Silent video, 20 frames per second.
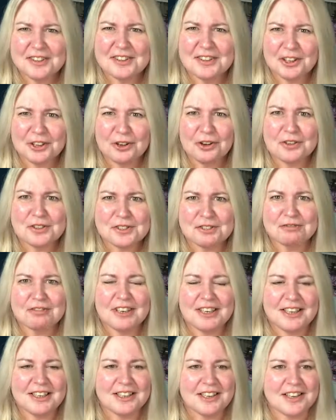the costs are
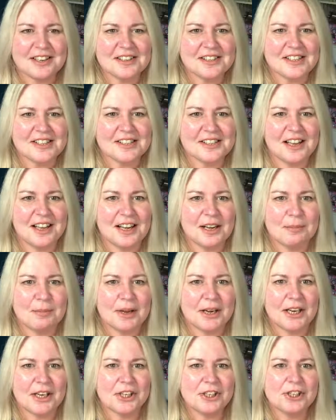really nicely, tightly
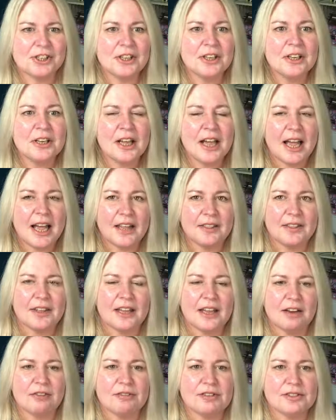managed, and they
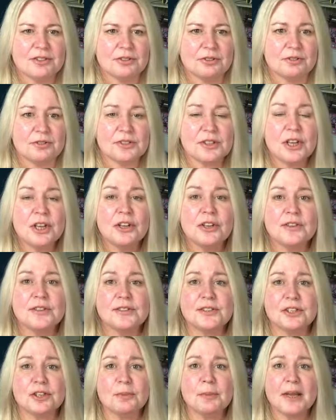get results.
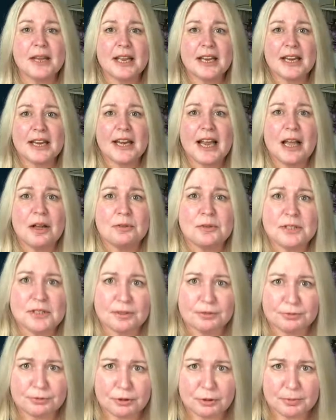Zooming in and out is
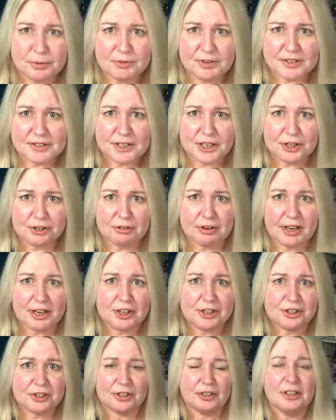a form of
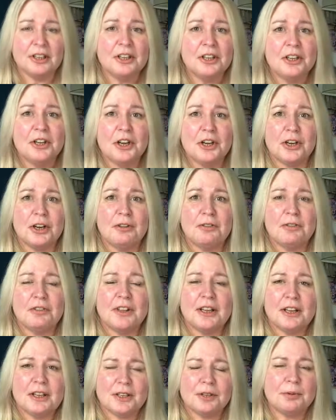exaggeration. If you
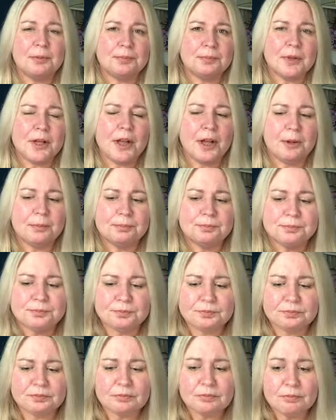think,
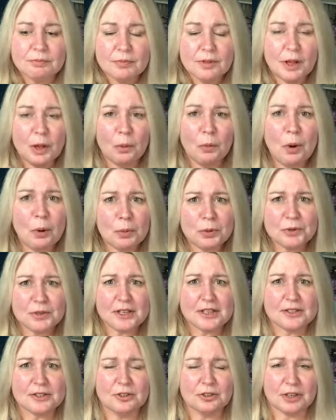what would
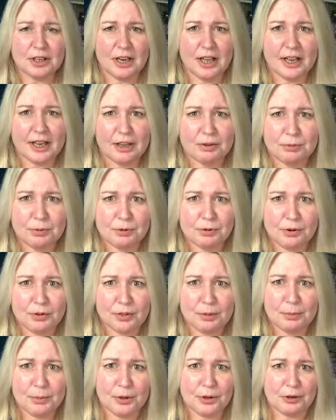this look like if we were on
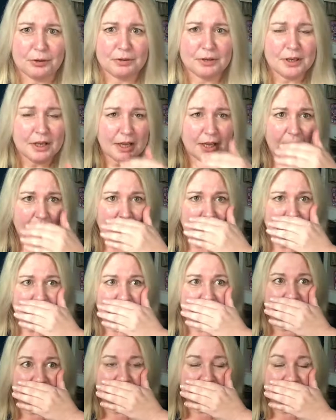the moon?
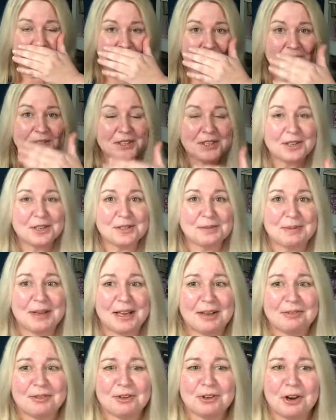Excuse
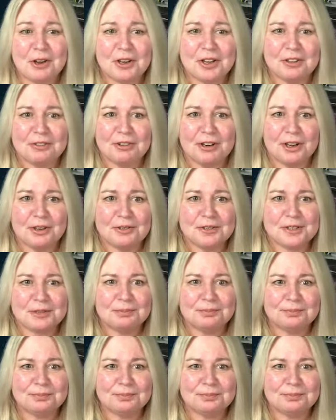me, croaky throat.